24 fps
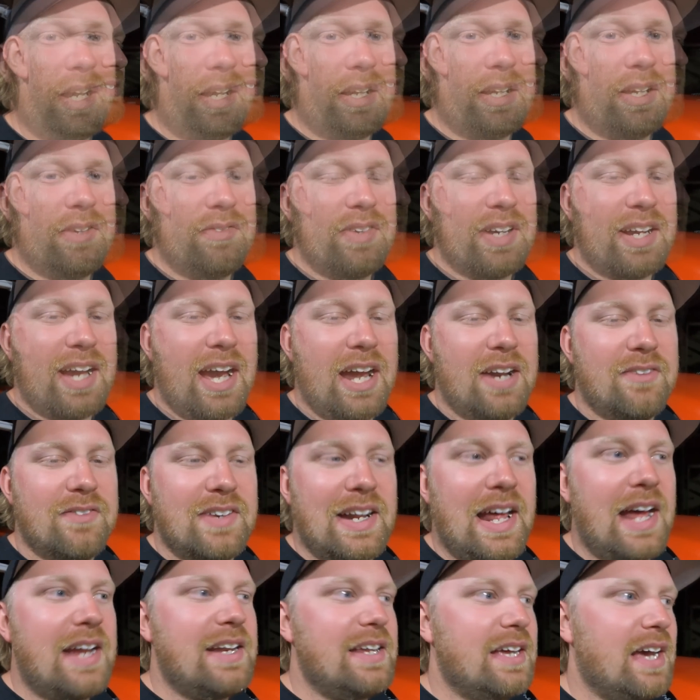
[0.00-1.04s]
To give you kind of
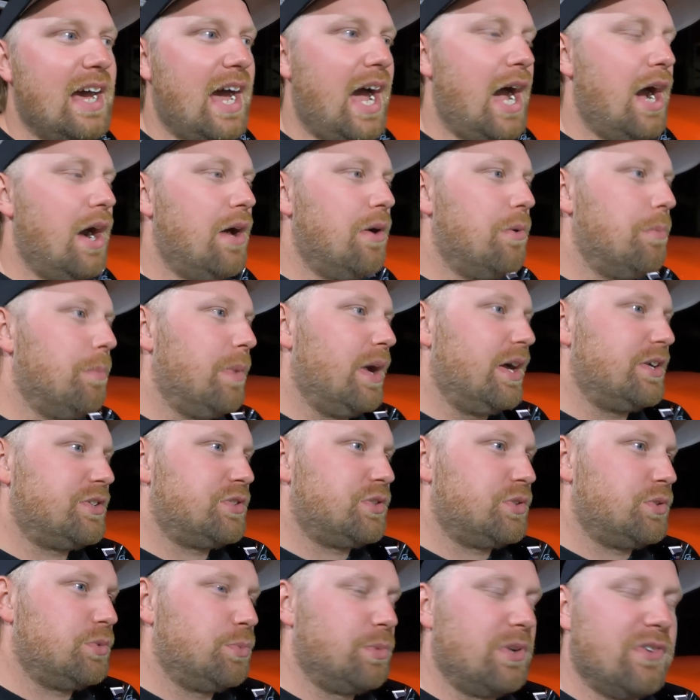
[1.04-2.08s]
an idea how much
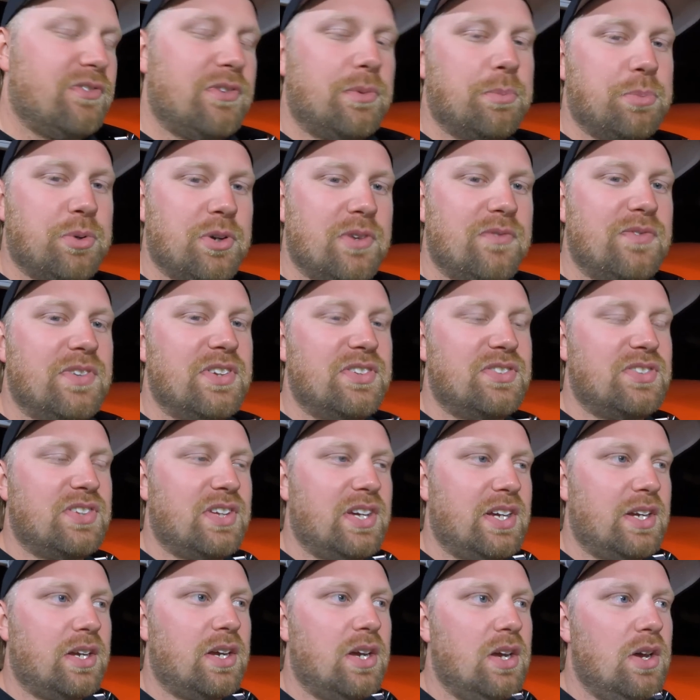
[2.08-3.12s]
we've improved this
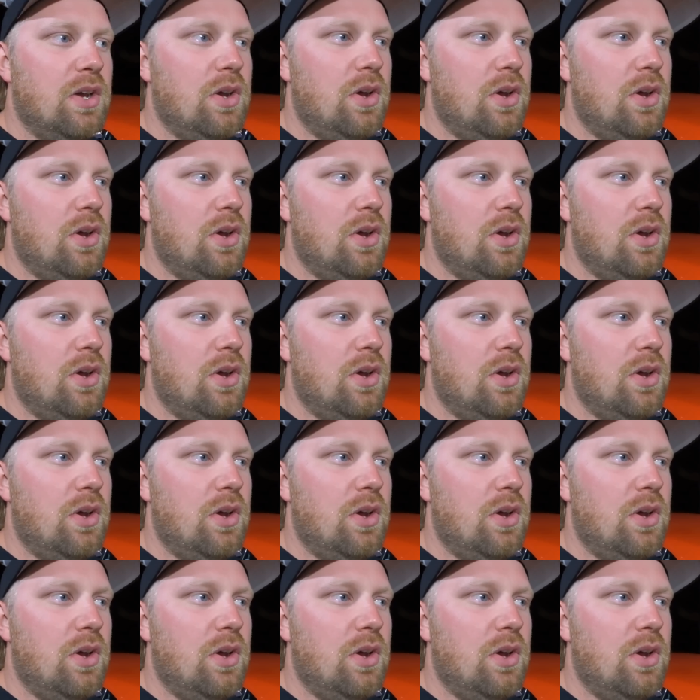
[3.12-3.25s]
thing